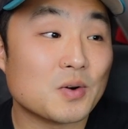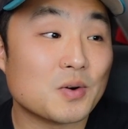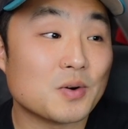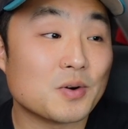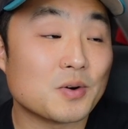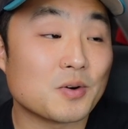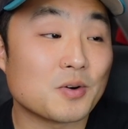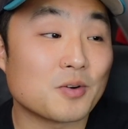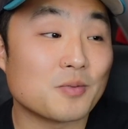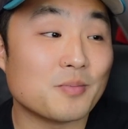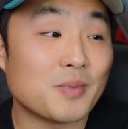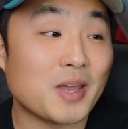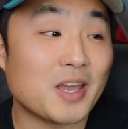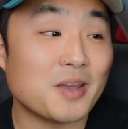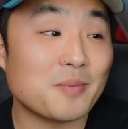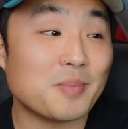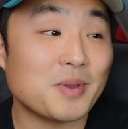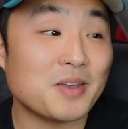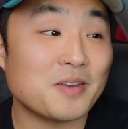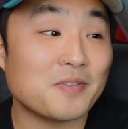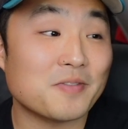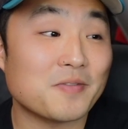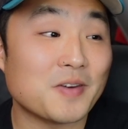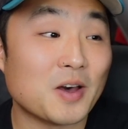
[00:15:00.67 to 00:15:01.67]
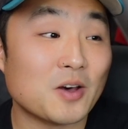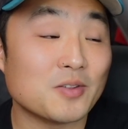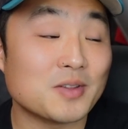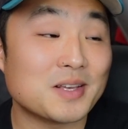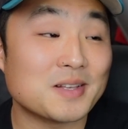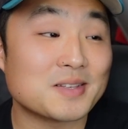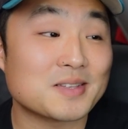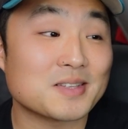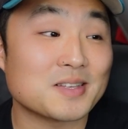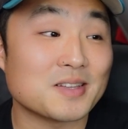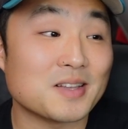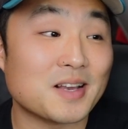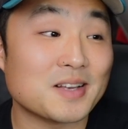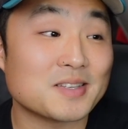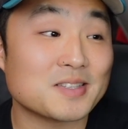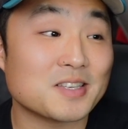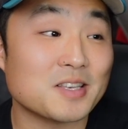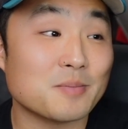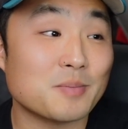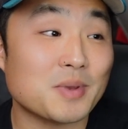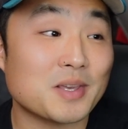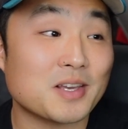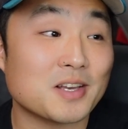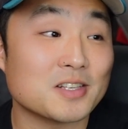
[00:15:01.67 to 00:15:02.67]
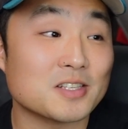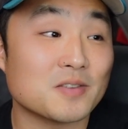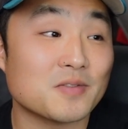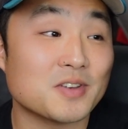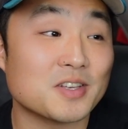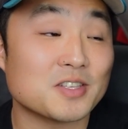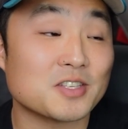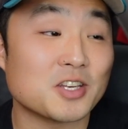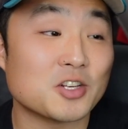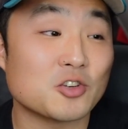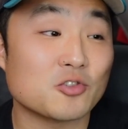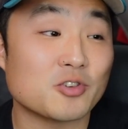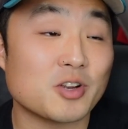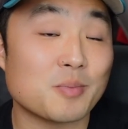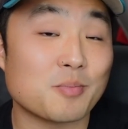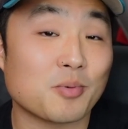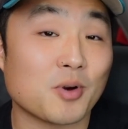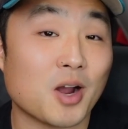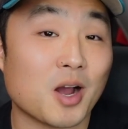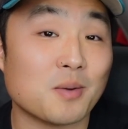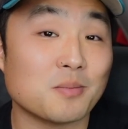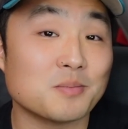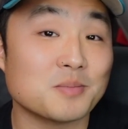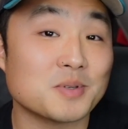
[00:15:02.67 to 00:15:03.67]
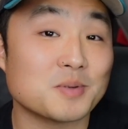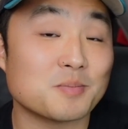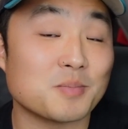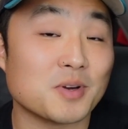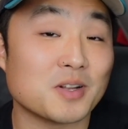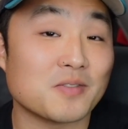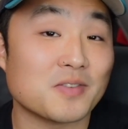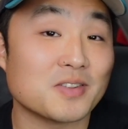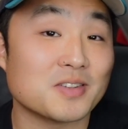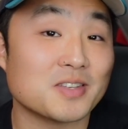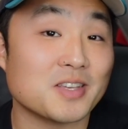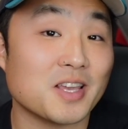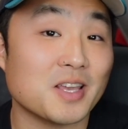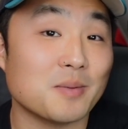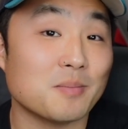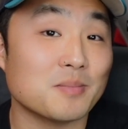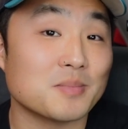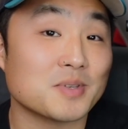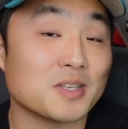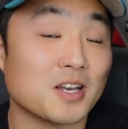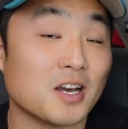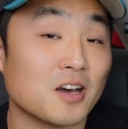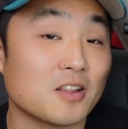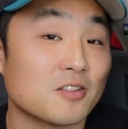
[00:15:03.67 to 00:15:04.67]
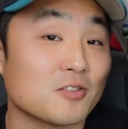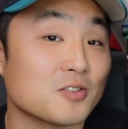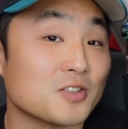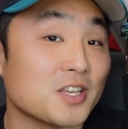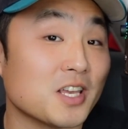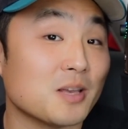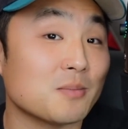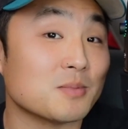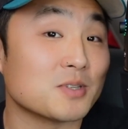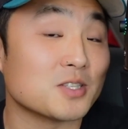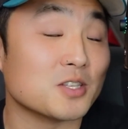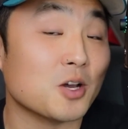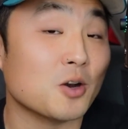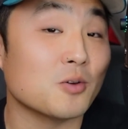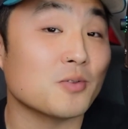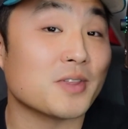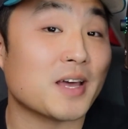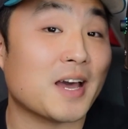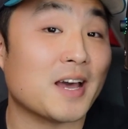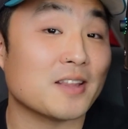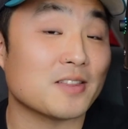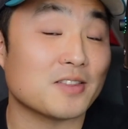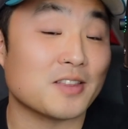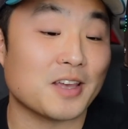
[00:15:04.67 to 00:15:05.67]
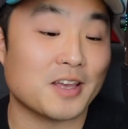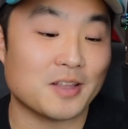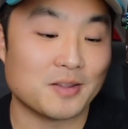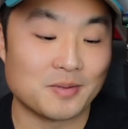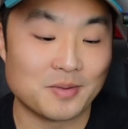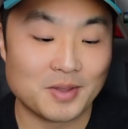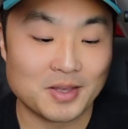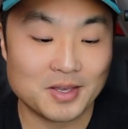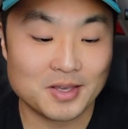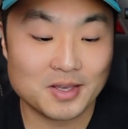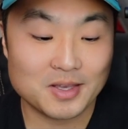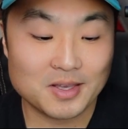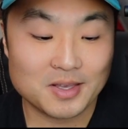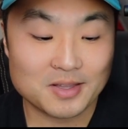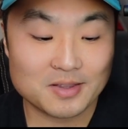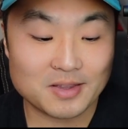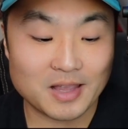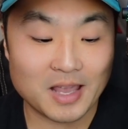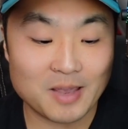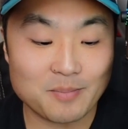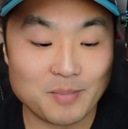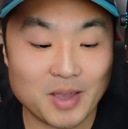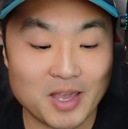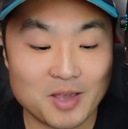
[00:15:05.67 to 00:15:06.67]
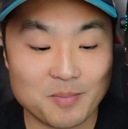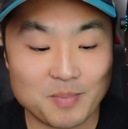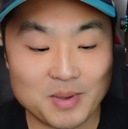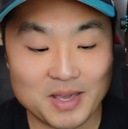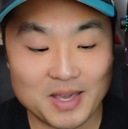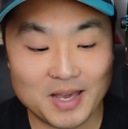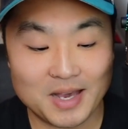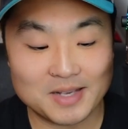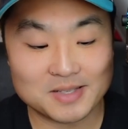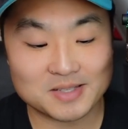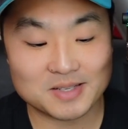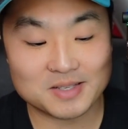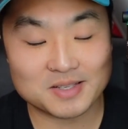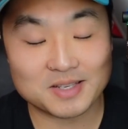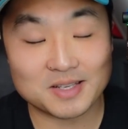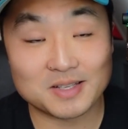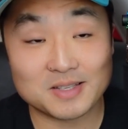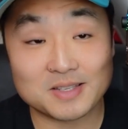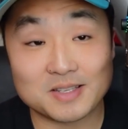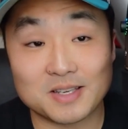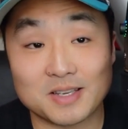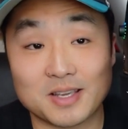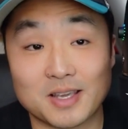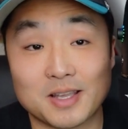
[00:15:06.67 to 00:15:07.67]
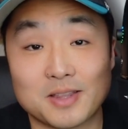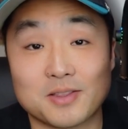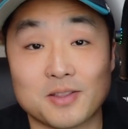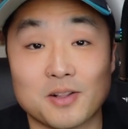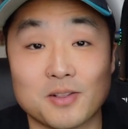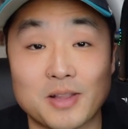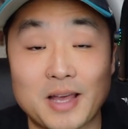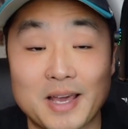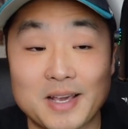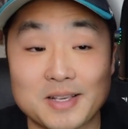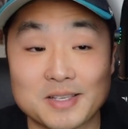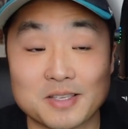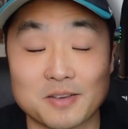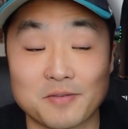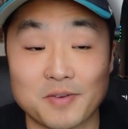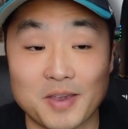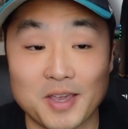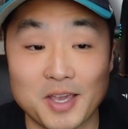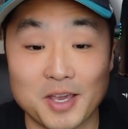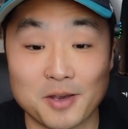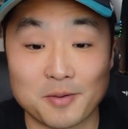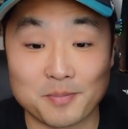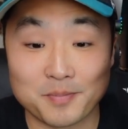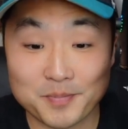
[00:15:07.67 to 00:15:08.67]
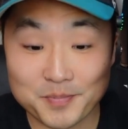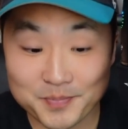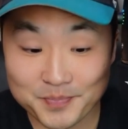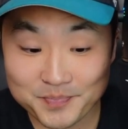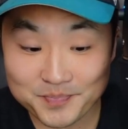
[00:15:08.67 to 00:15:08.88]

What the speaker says: Or maybe Felmin Celestine because of his injury problems. But if the other teams know that, then they may be hesitant to get the likes of him.